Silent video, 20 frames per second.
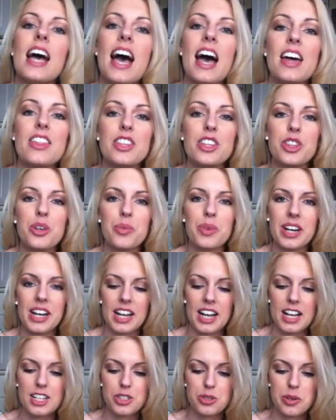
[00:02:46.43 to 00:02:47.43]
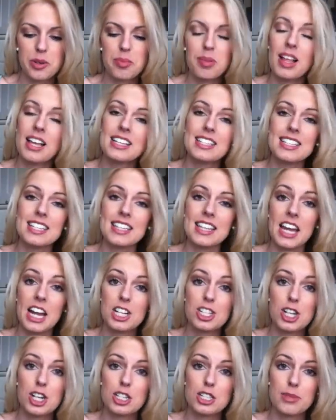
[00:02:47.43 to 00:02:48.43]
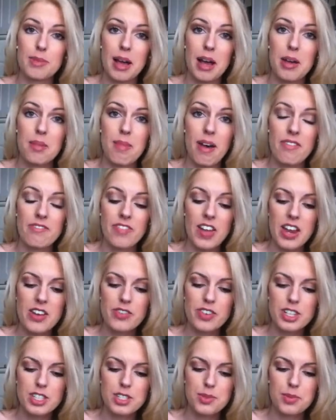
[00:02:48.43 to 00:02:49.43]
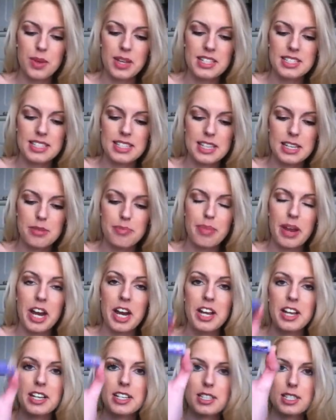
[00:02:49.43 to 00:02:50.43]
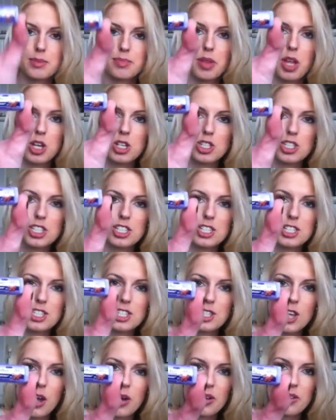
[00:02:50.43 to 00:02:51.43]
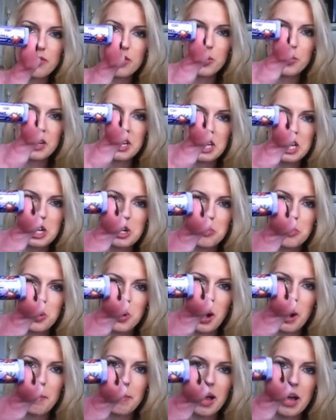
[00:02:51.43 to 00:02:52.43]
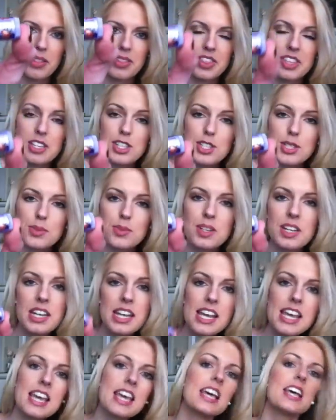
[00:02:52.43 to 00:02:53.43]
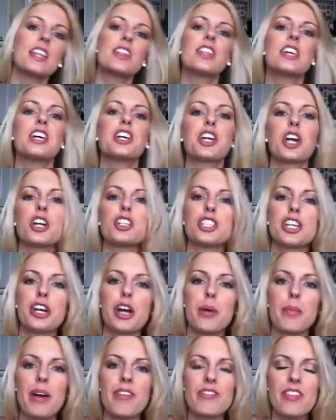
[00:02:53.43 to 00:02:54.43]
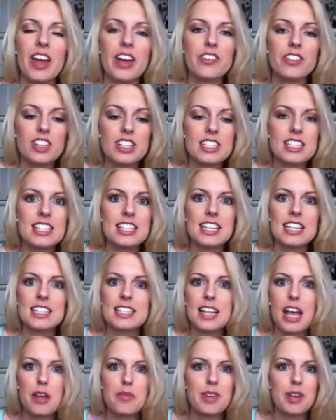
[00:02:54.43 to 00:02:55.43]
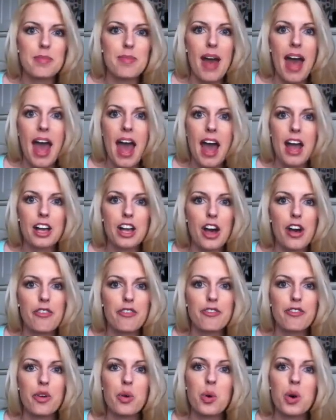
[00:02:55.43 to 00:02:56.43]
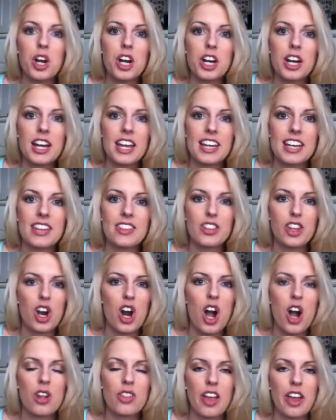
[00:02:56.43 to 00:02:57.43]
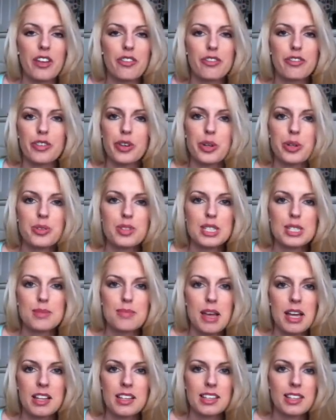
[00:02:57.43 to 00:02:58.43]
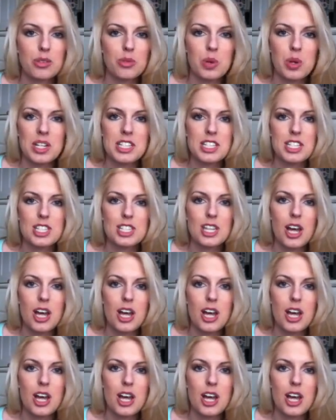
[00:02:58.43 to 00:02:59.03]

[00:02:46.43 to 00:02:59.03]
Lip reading: And then the one I got to replace it that I talked about in my favorites was the Berry Explosion. So if you want to hear more about this one, then go check out my favorites. These came in a pack of 4 and they're all like fruit smelling ones.